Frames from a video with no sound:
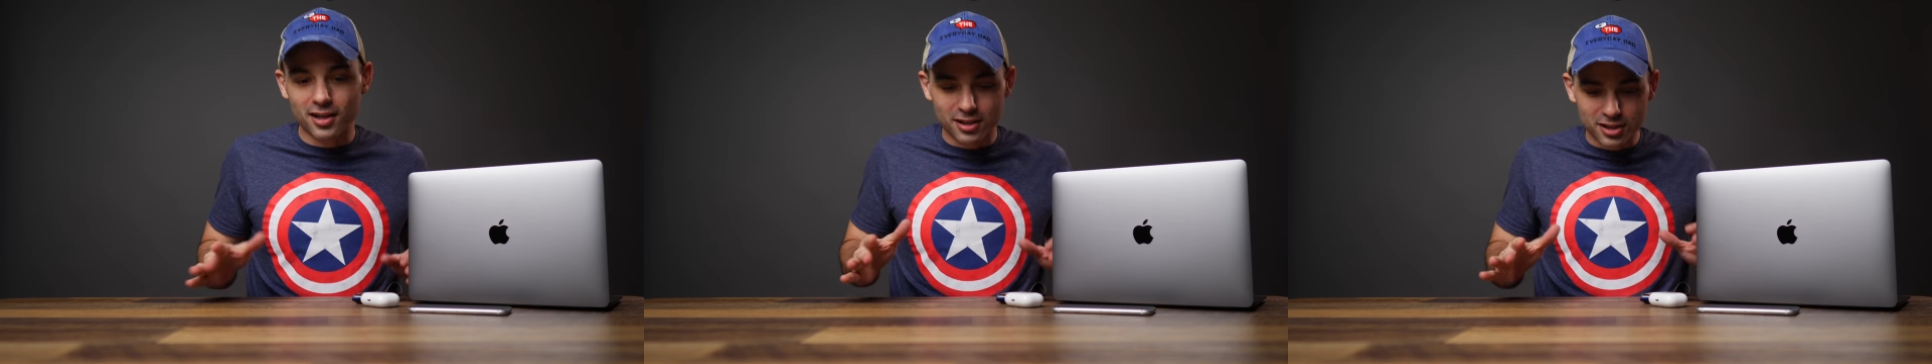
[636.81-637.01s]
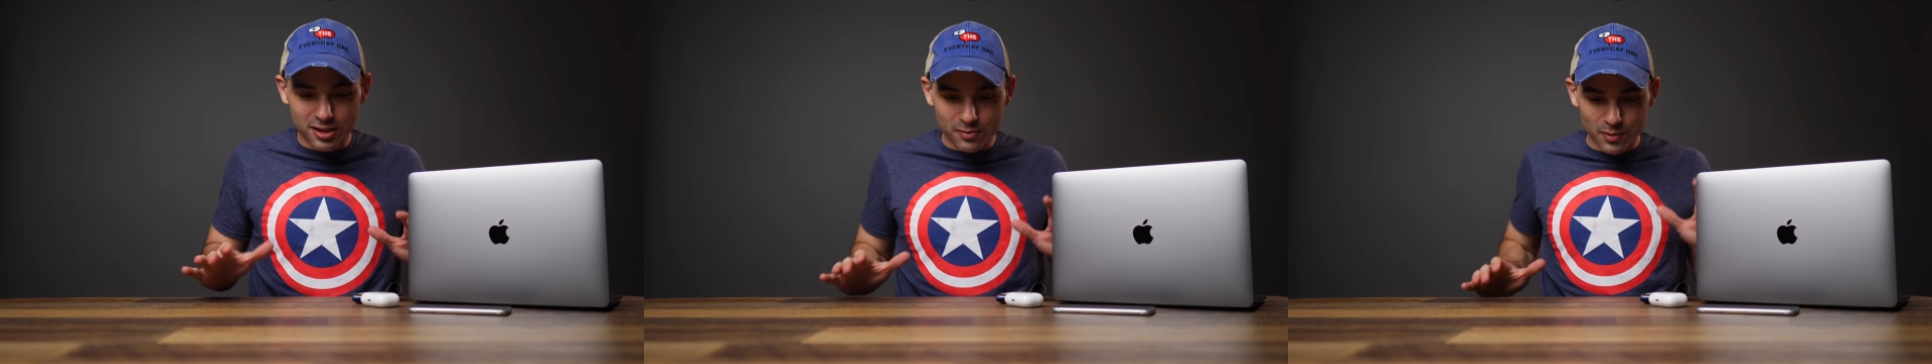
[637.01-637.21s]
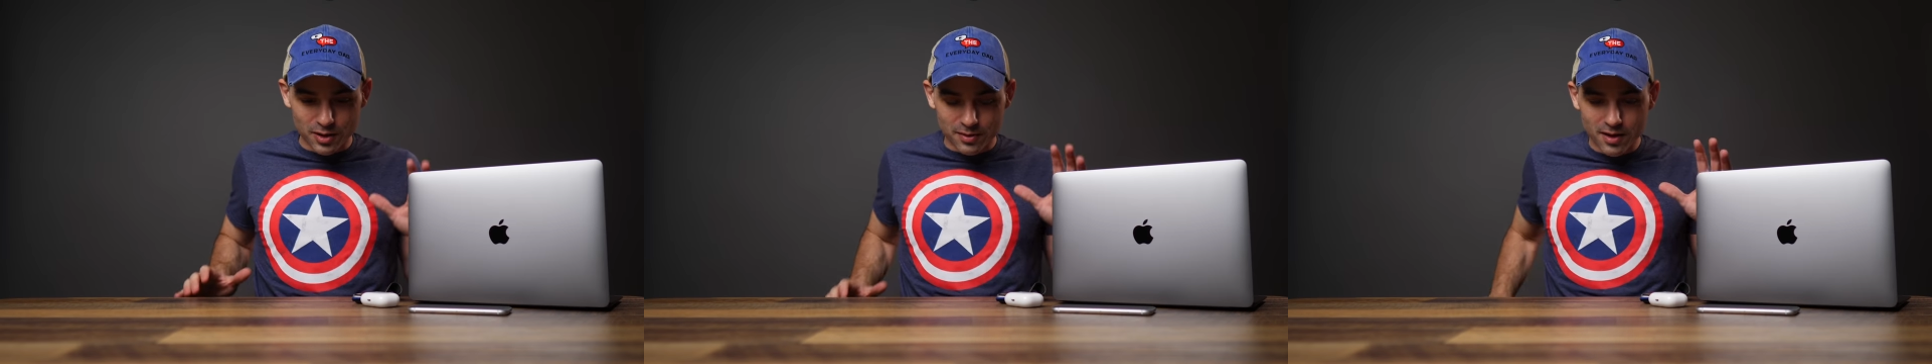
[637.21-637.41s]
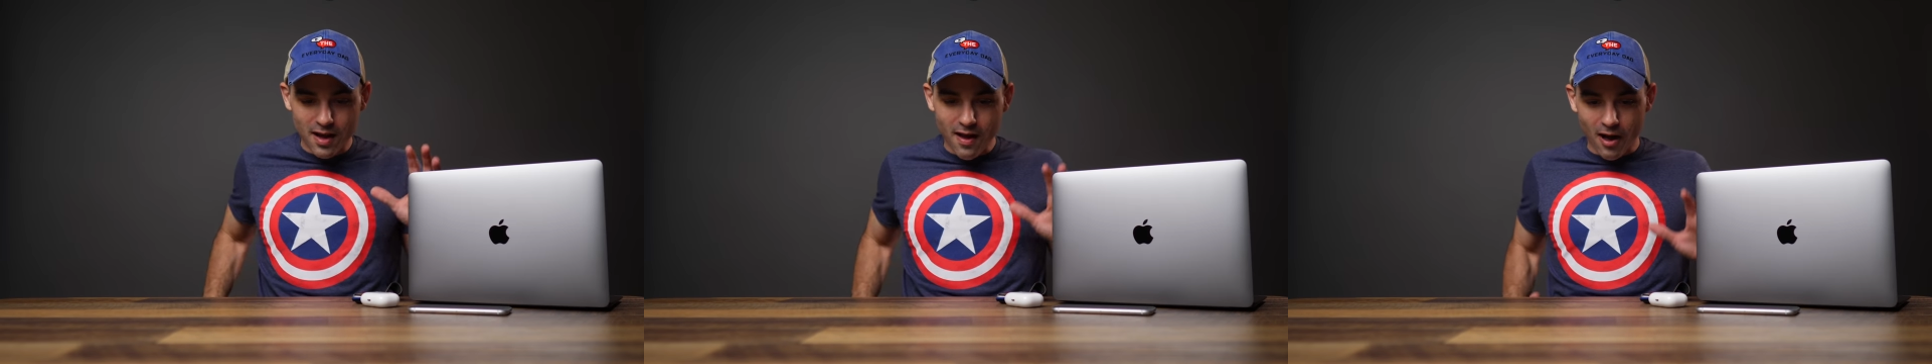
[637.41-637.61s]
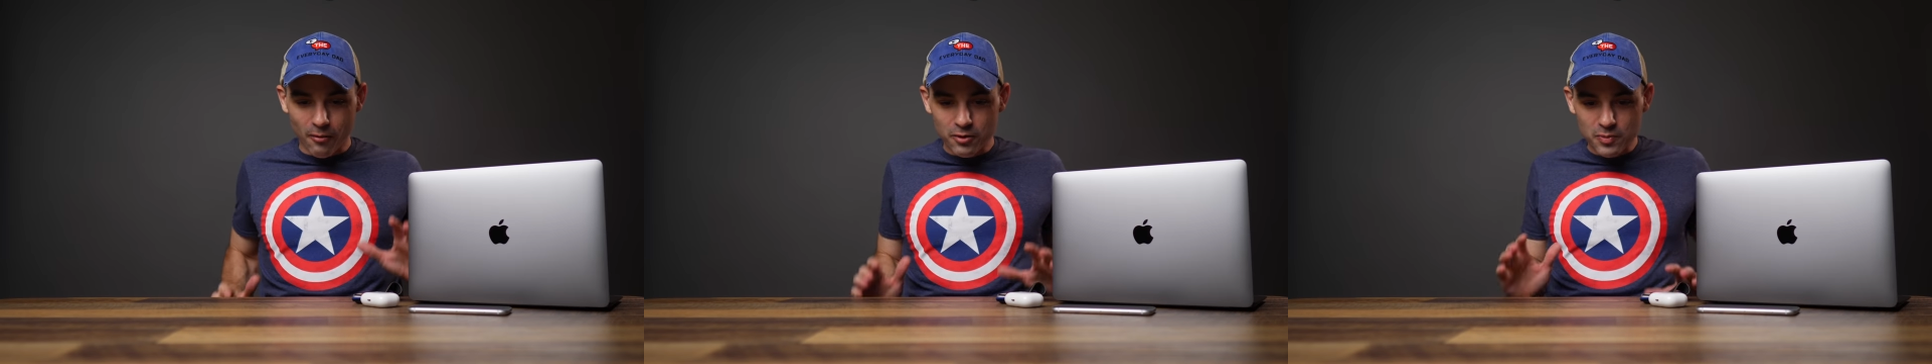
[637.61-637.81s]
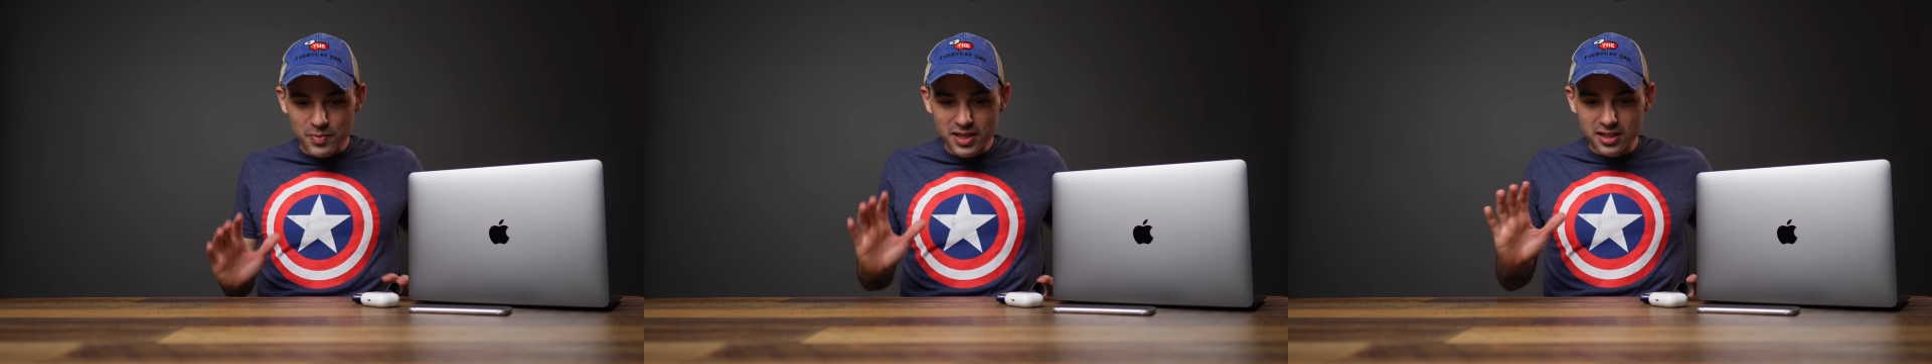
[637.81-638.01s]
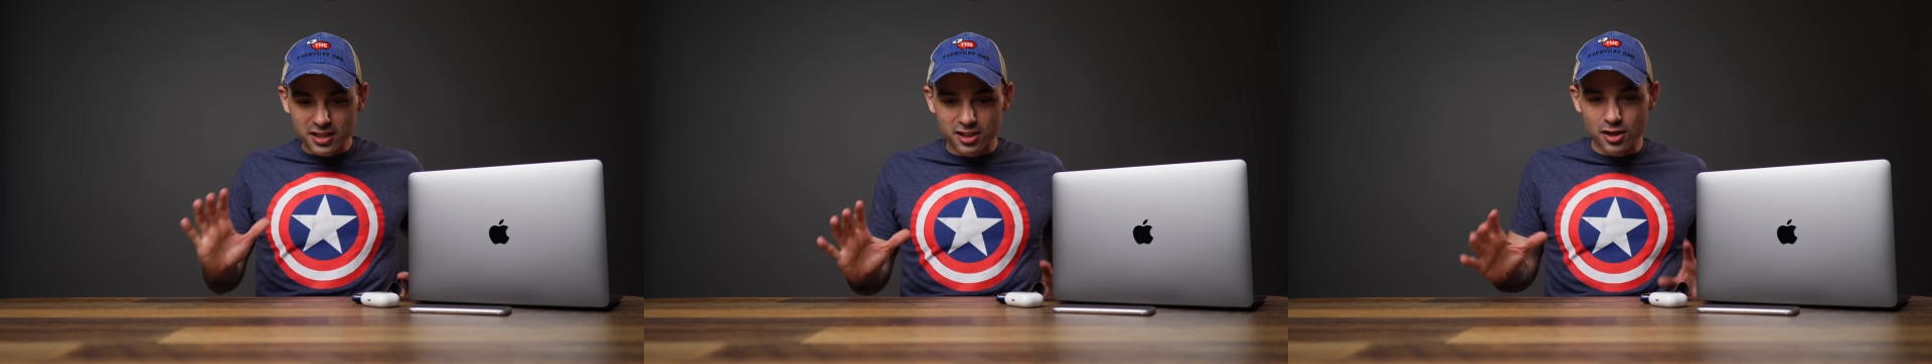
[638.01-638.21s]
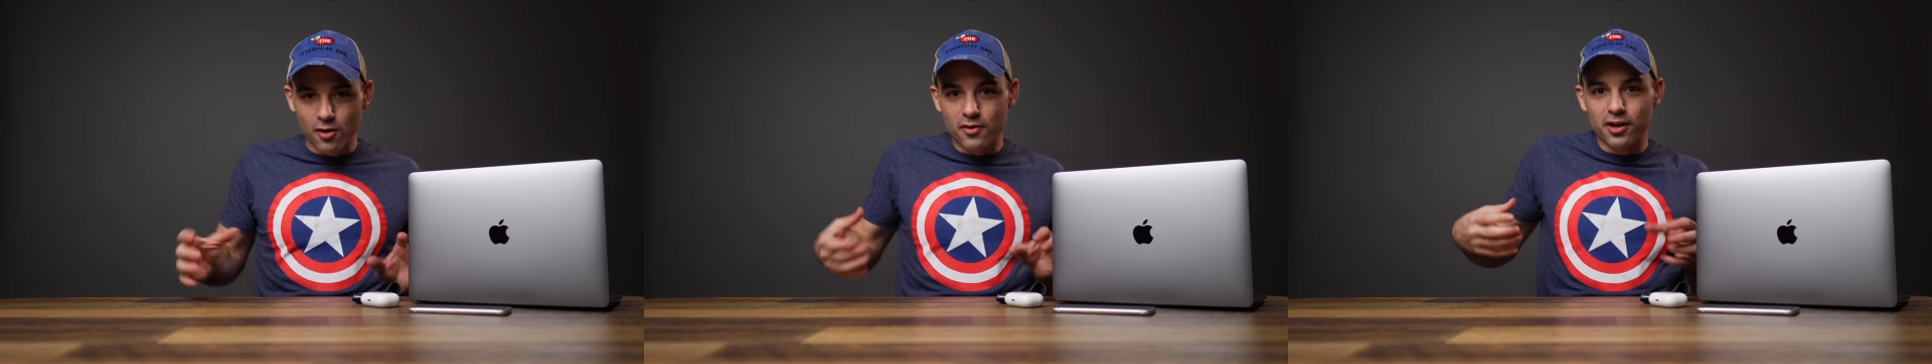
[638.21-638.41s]
You just wanna, I wanna be in the
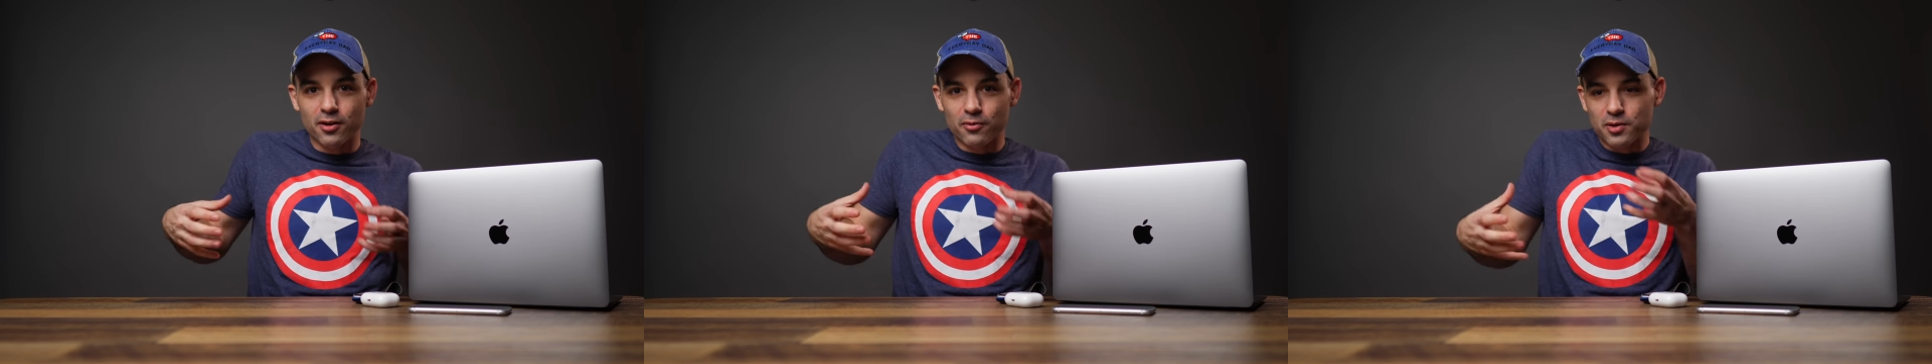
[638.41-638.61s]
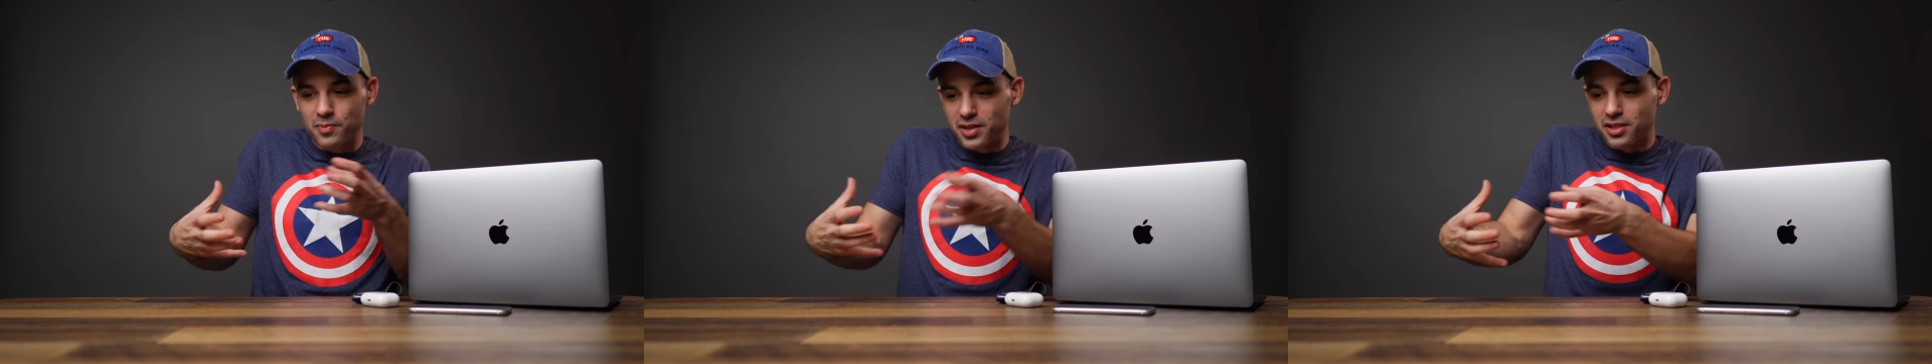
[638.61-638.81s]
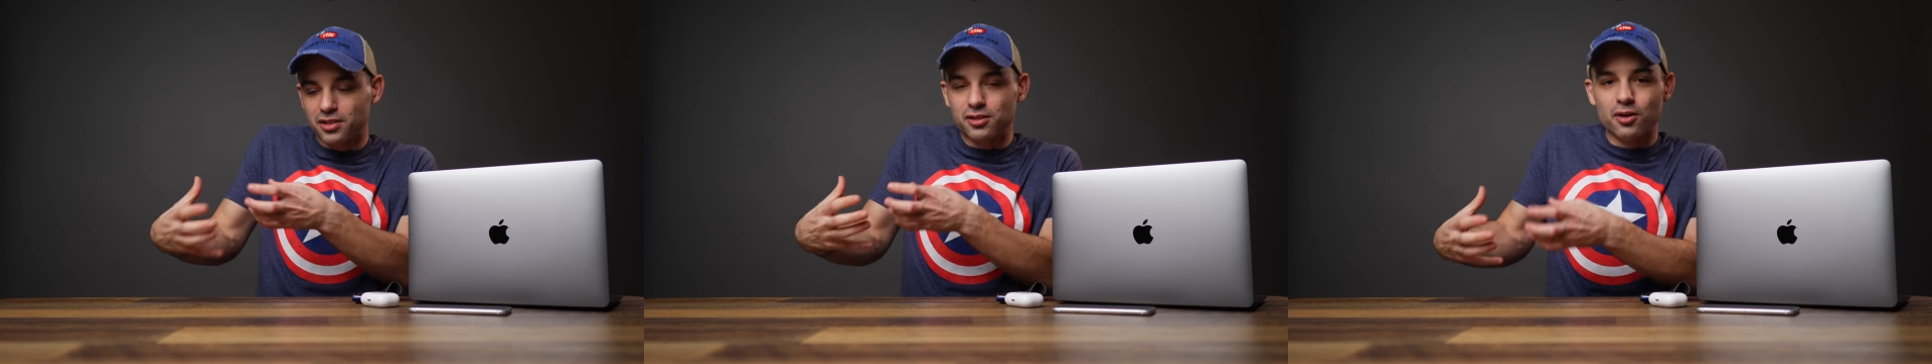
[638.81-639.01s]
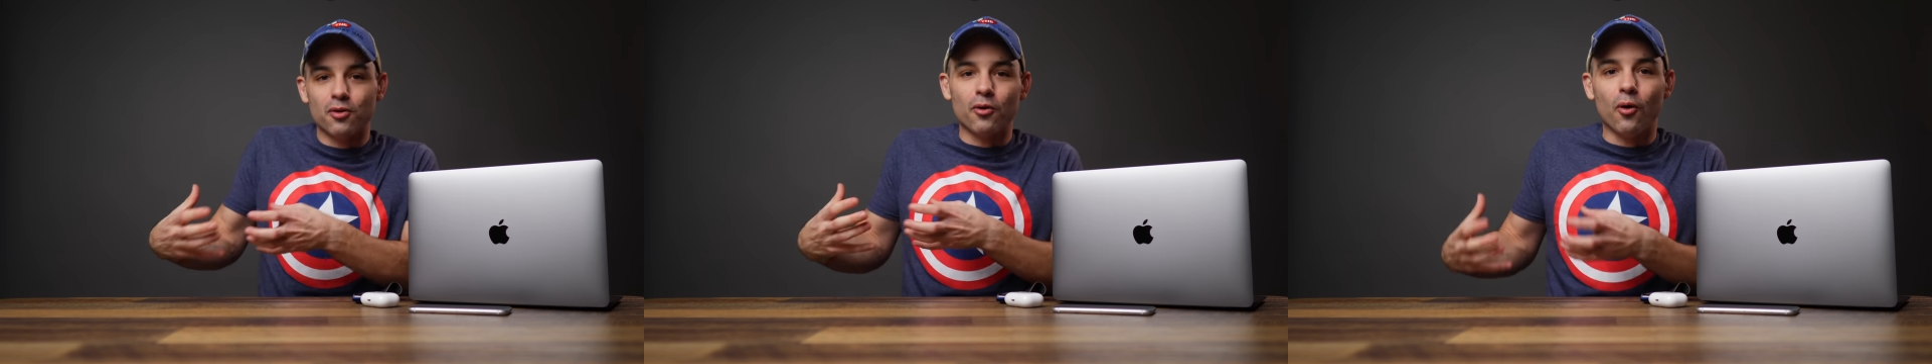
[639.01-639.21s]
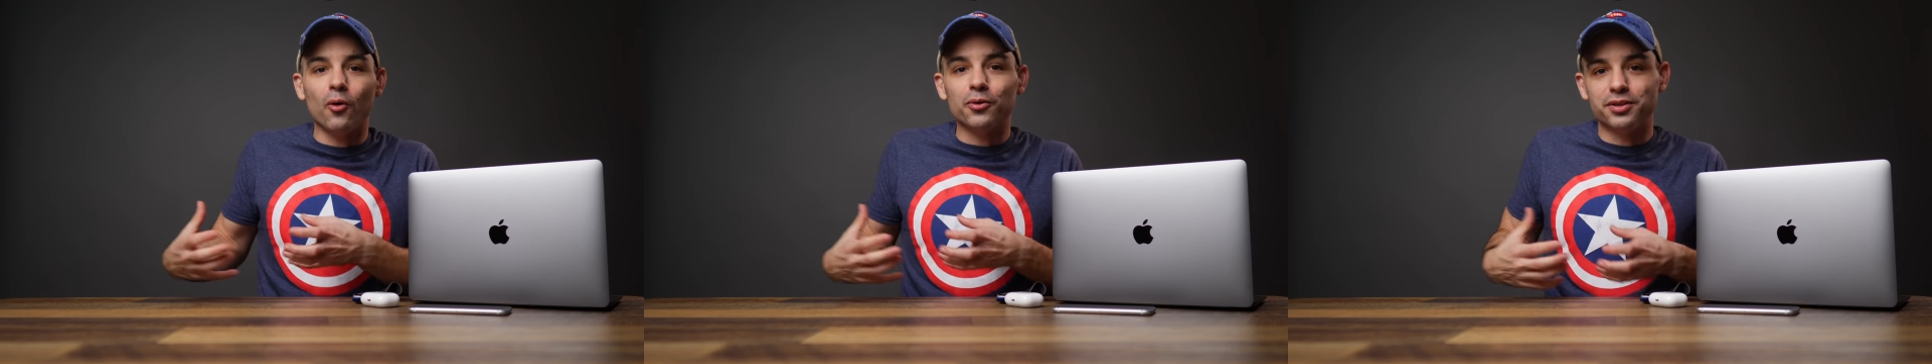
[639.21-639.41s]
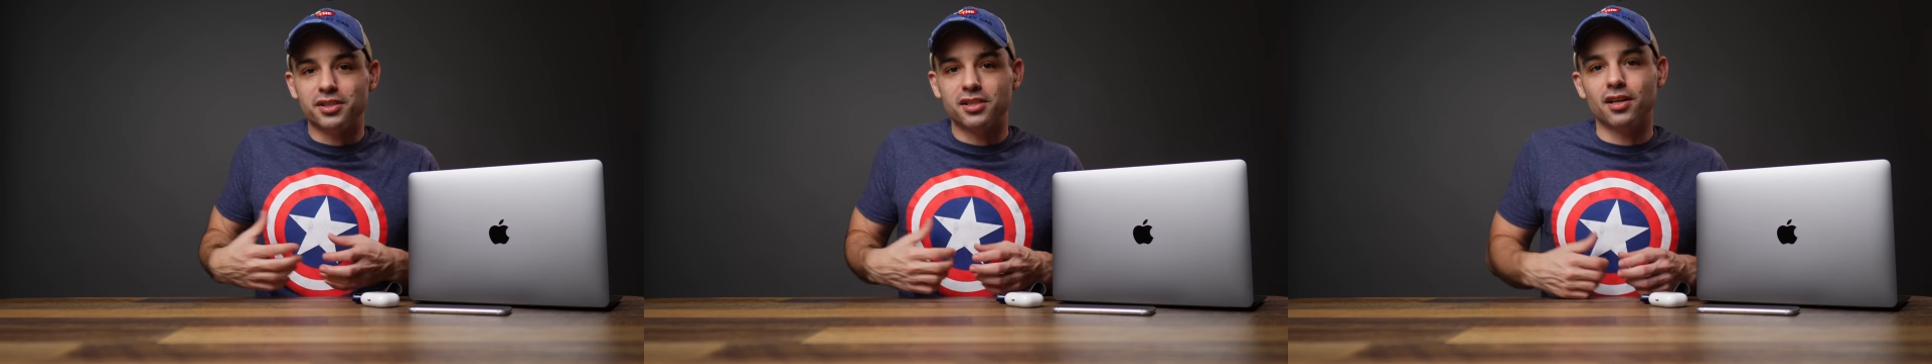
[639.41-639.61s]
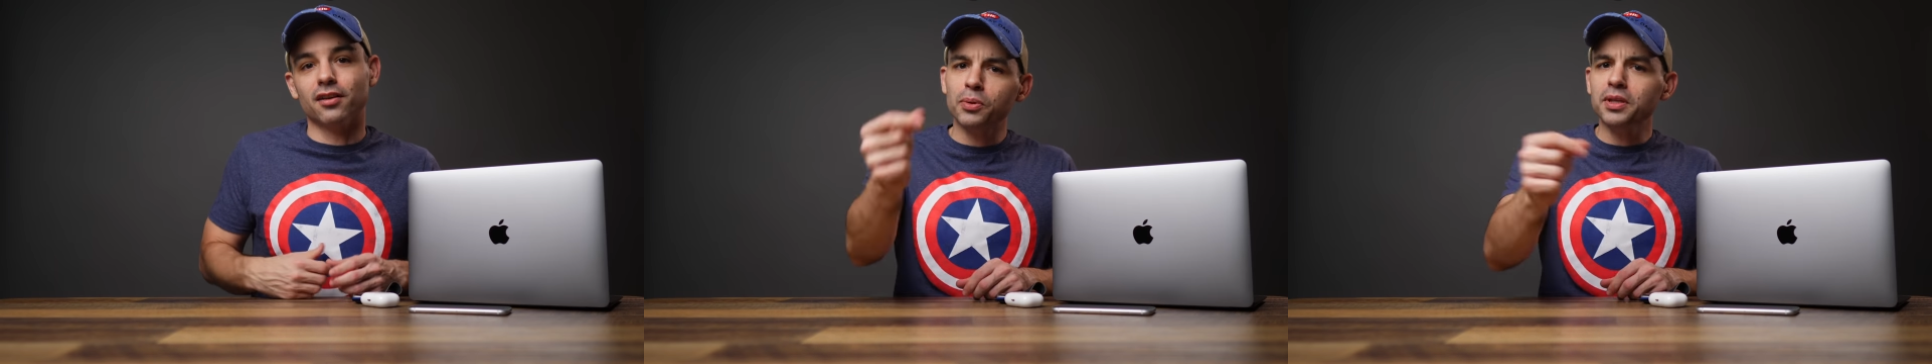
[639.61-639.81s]
zone. I don't wanna be in the zone holding stuff.